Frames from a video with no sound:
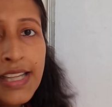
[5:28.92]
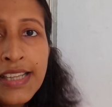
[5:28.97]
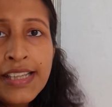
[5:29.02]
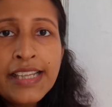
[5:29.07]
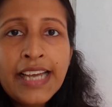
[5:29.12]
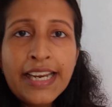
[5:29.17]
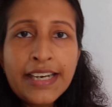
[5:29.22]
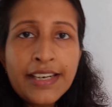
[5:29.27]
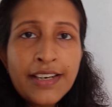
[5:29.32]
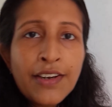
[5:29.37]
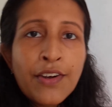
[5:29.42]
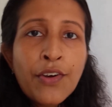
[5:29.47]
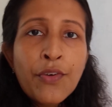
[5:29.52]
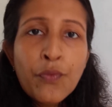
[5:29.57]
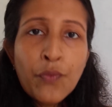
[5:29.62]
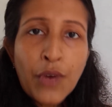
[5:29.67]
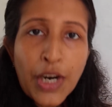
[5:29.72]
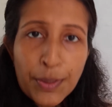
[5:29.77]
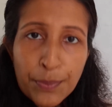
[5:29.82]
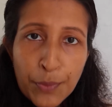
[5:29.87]
Then
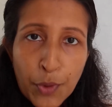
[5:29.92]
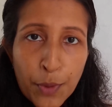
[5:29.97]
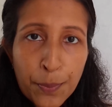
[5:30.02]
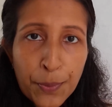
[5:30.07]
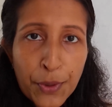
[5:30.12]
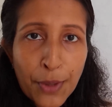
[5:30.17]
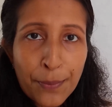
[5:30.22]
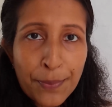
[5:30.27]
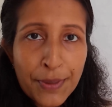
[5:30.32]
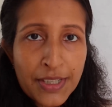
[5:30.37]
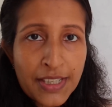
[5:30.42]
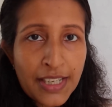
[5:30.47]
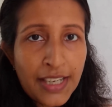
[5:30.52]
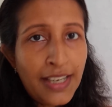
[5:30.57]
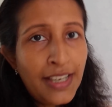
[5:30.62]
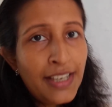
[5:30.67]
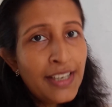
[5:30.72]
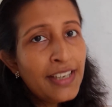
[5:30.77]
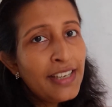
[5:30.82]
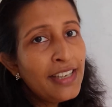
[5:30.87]
one more
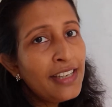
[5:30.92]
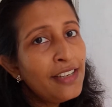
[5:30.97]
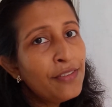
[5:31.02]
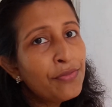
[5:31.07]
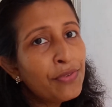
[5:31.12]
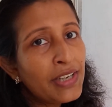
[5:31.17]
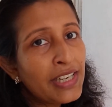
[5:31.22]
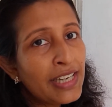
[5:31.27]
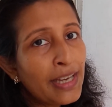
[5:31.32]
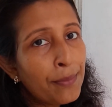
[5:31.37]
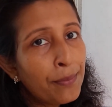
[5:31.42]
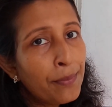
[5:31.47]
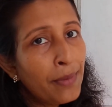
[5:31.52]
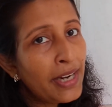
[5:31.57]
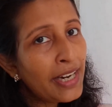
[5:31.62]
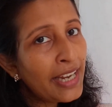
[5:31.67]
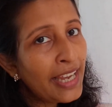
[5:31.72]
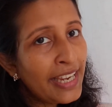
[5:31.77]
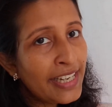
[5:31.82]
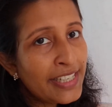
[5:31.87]
property, if a number
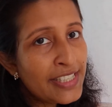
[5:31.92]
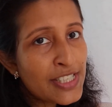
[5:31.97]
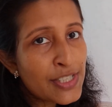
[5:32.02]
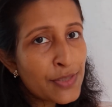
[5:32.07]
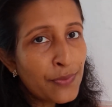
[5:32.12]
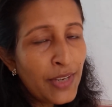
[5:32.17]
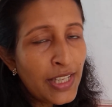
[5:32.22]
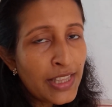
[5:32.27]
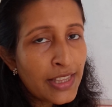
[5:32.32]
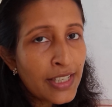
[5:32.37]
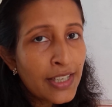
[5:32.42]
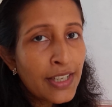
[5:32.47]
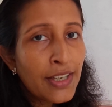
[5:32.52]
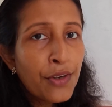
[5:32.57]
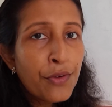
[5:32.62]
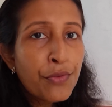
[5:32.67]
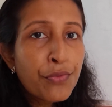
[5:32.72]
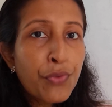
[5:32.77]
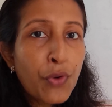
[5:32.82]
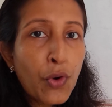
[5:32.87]
ends with
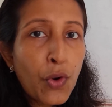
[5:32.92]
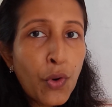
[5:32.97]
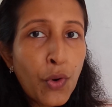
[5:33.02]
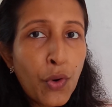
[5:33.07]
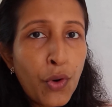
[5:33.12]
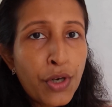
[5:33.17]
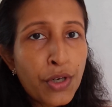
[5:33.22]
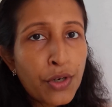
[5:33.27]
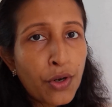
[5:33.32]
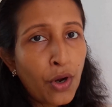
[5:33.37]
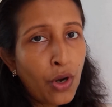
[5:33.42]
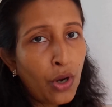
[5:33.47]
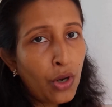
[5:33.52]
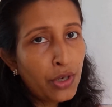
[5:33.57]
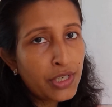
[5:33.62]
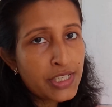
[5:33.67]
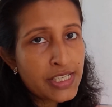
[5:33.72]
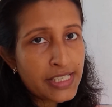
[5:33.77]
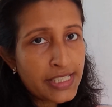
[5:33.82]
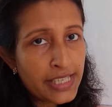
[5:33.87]
4
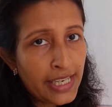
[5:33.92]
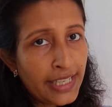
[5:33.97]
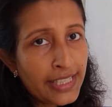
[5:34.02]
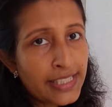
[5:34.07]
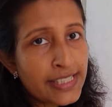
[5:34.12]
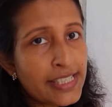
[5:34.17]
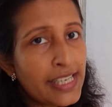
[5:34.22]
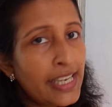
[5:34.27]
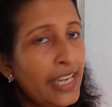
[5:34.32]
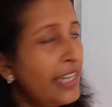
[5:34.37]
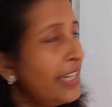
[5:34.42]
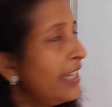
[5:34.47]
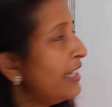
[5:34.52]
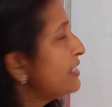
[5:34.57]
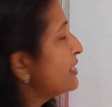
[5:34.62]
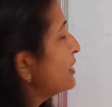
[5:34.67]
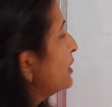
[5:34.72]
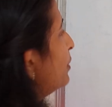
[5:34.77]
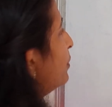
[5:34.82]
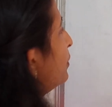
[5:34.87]
or 6 in
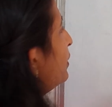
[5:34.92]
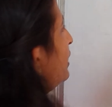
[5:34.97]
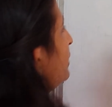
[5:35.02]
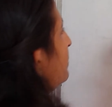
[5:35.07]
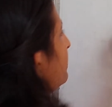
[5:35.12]
its unit